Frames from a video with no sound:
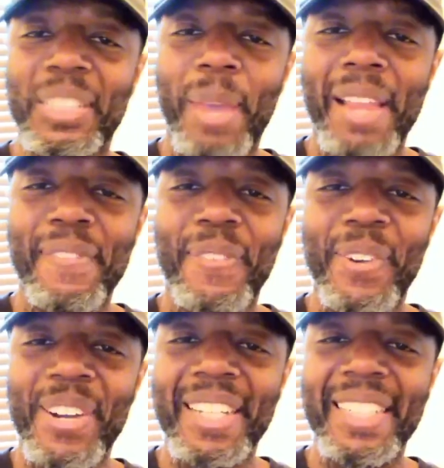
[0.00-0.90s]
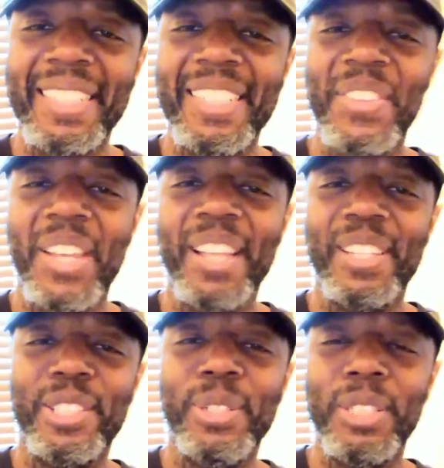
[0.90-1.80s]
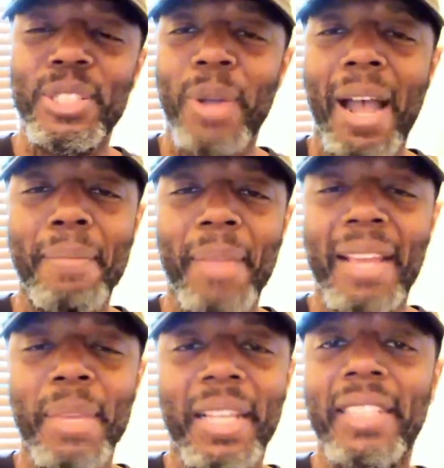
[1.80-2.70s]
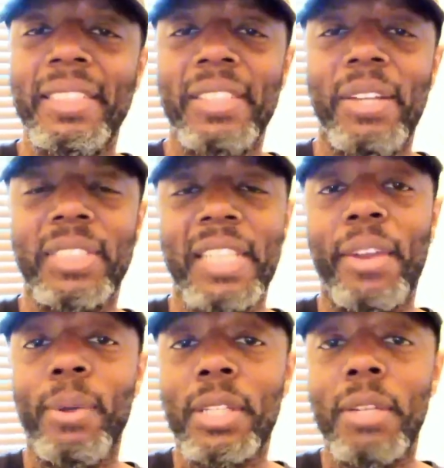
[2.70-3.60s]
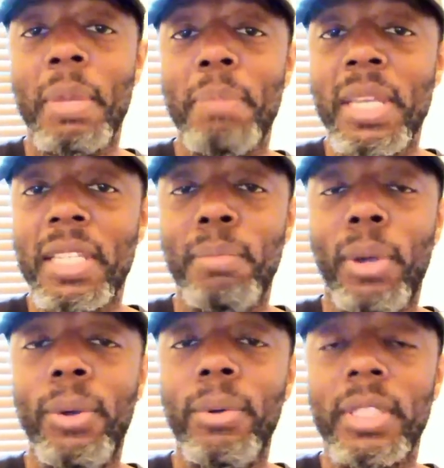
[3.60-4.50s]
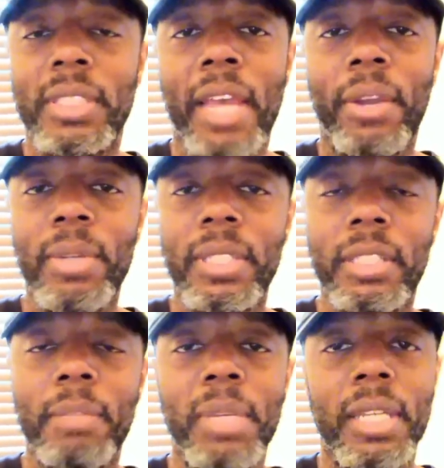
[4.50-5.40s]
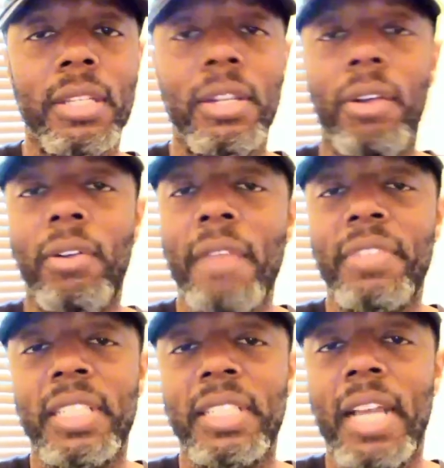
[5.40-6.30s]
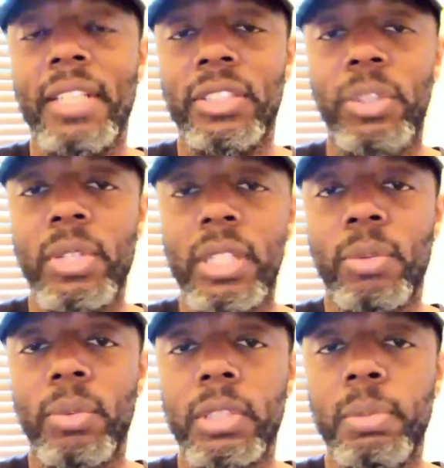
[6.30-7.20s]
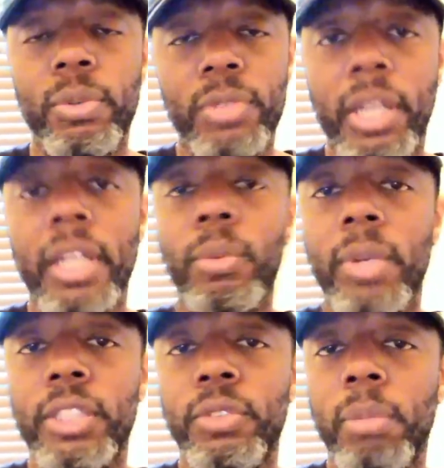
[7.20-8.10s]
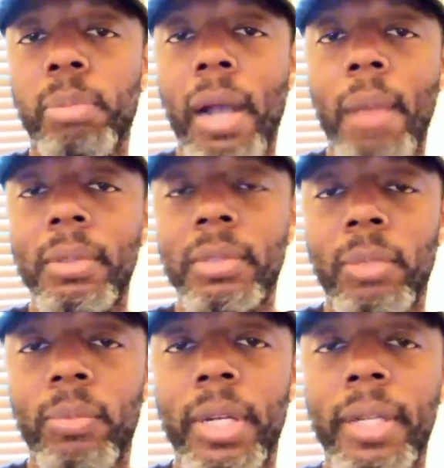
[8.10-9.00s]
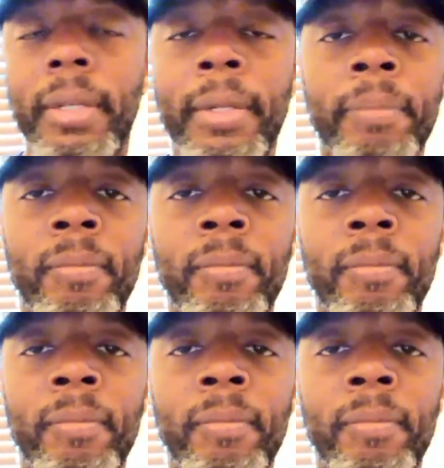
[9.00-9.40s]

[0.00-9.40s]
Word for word: just waiting for you know the other shoe to drop, man, because you know it's not always going to be beast mode. It's not always going to be you know everything's not just always going to run smooth. You're going to run into a problem somewhere,